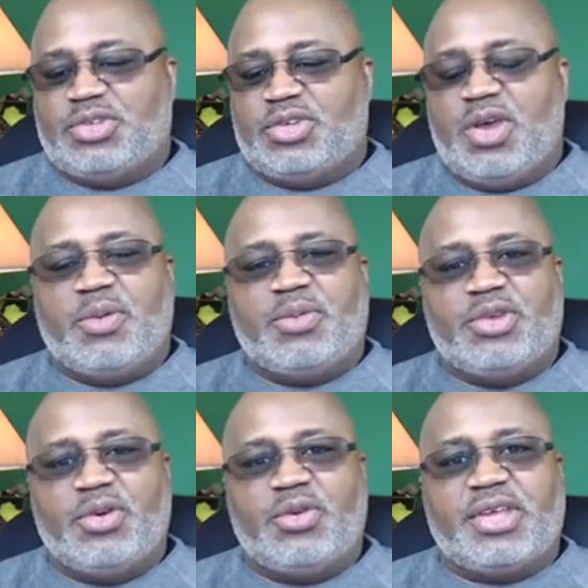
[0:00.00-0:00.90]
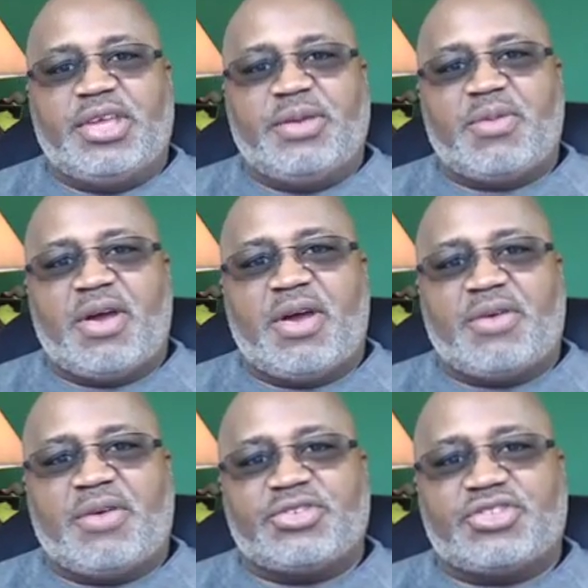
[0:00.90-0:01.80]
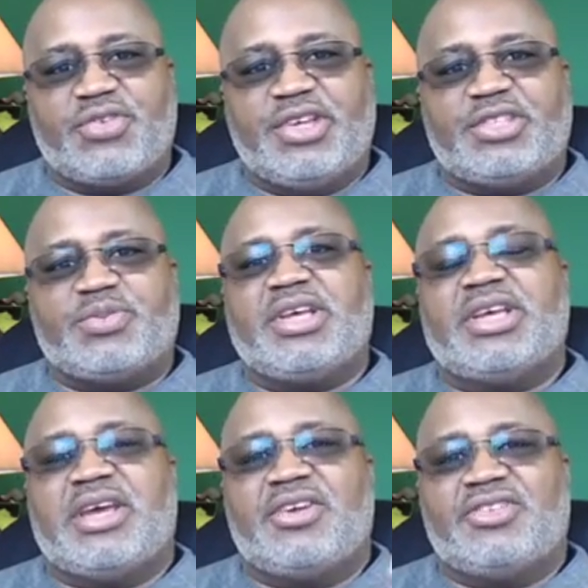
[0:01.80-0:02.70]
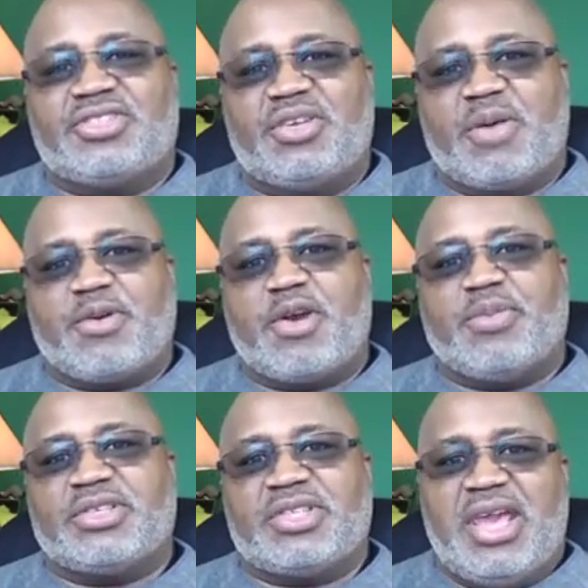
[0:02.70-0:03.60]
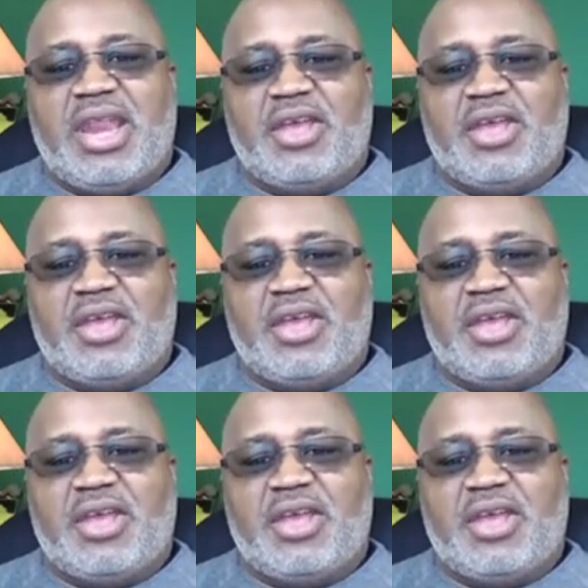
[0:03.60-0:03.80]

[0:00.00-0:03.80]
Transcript: to help youth and keep them off the streets because I understood my purpose